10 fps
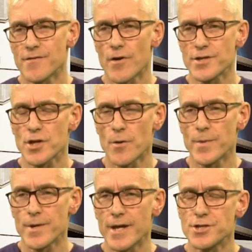device
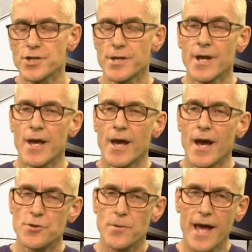combination
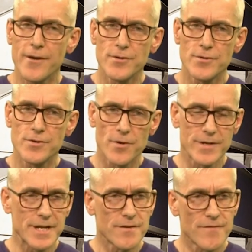to allow
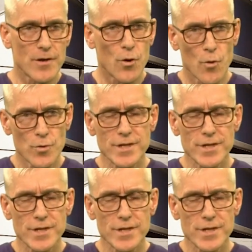you to identify